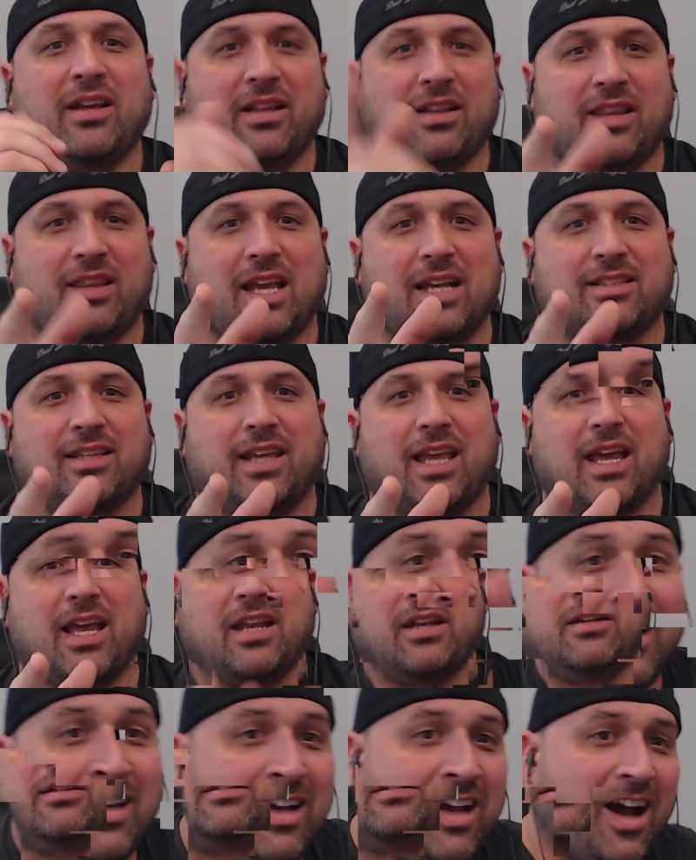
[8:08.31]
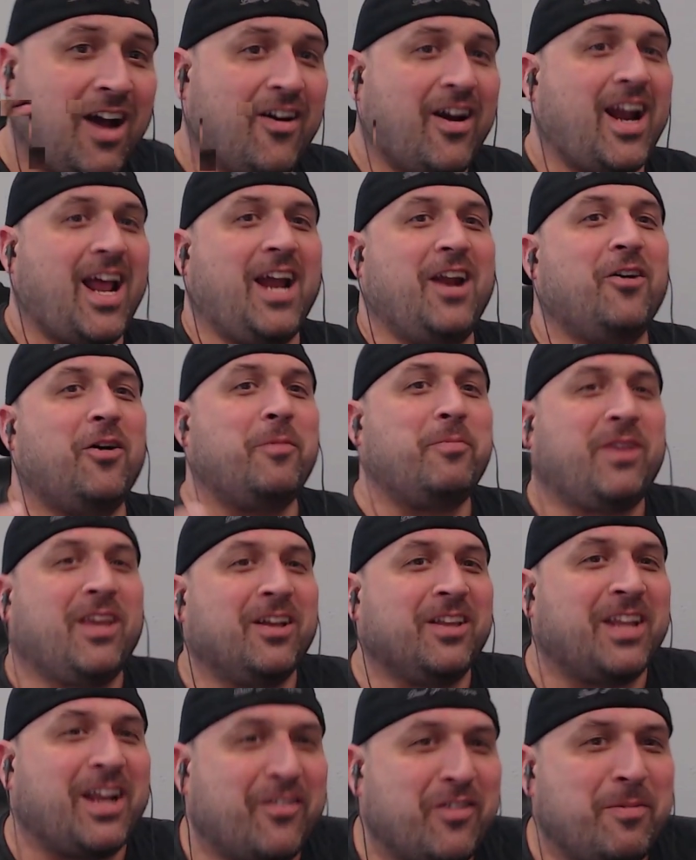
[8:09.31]
Thanks again. All right, I know I'm
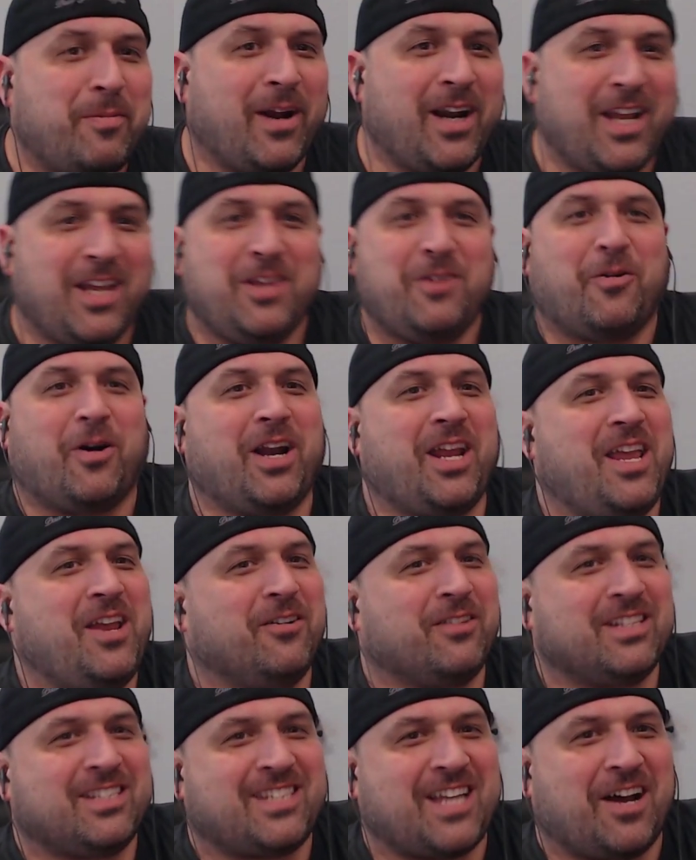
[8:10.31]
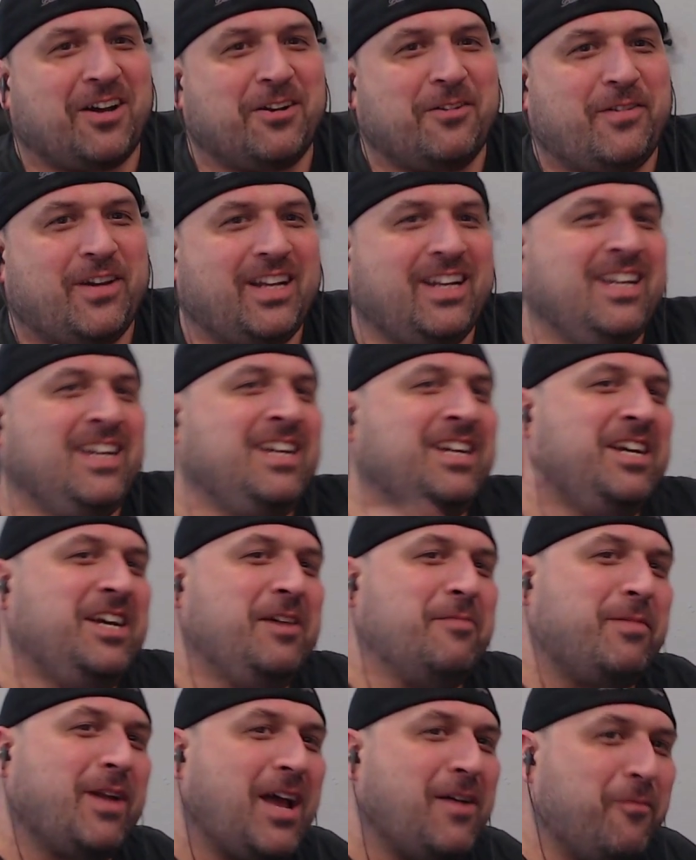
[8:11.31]
killing everybody. You want to hear the sound of it,
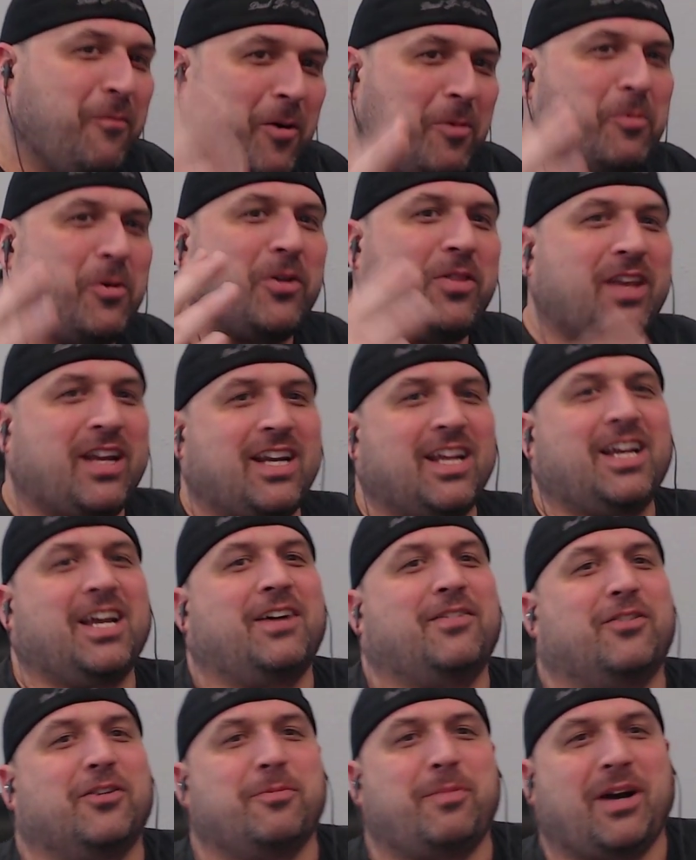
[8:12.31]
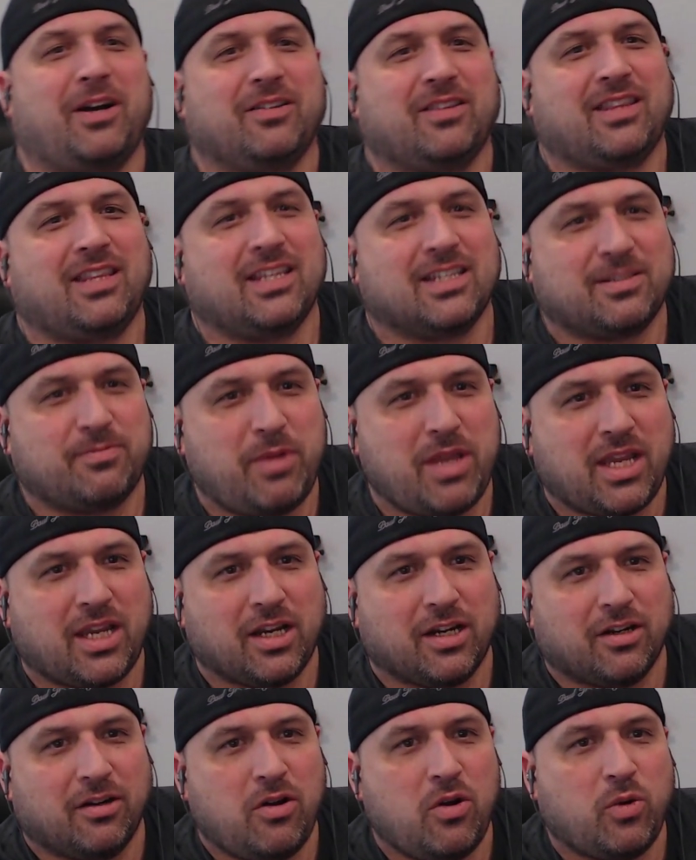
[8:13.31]
but I have one more thing to cover about the
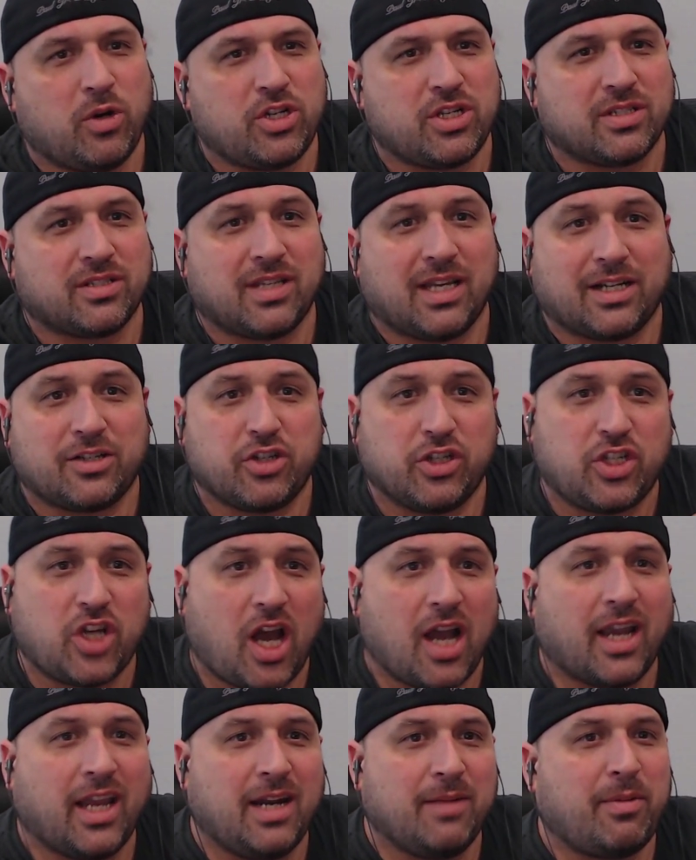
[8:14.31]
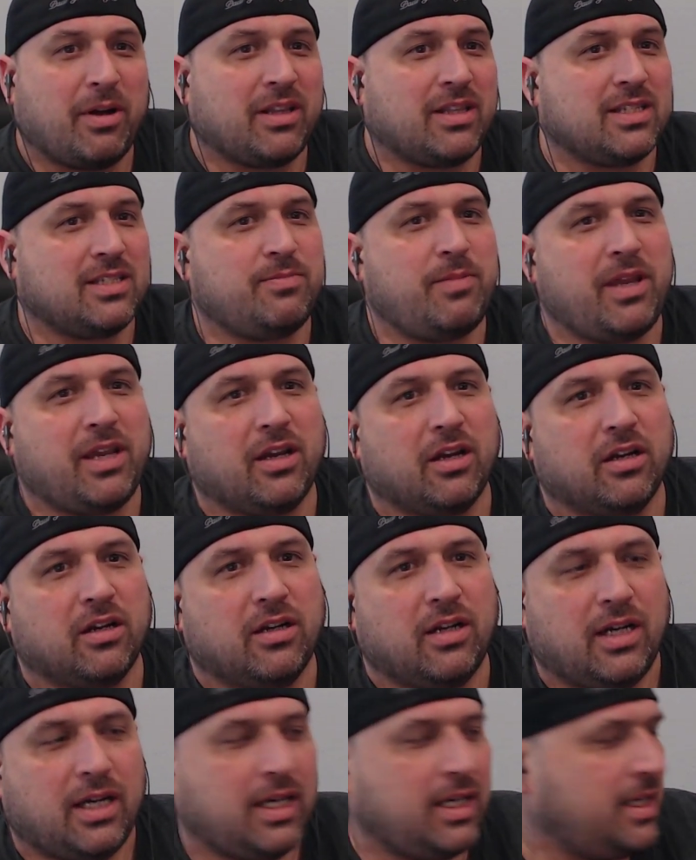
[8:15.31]
speaker, which is actually talking about the
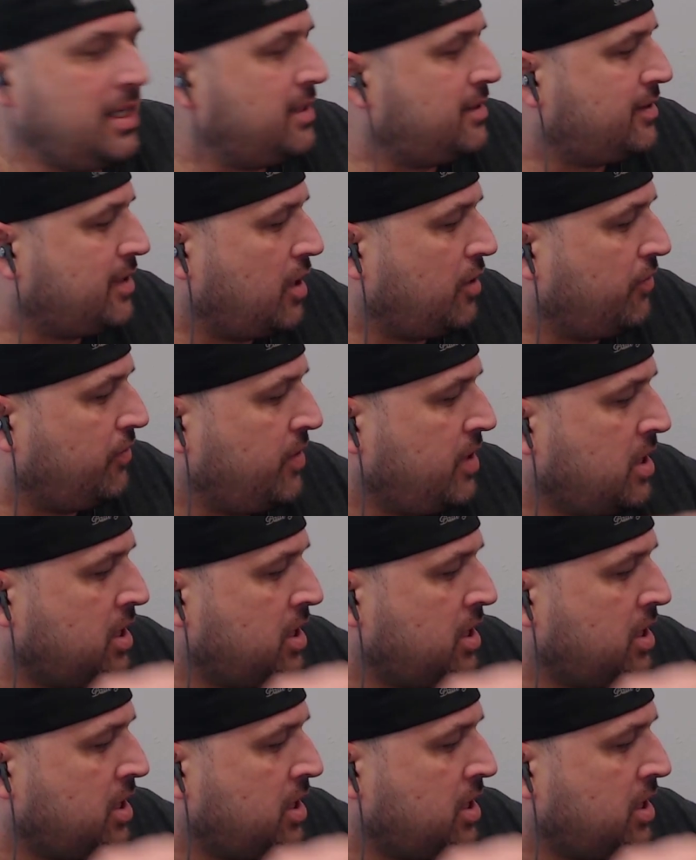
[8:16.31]
speaker itself.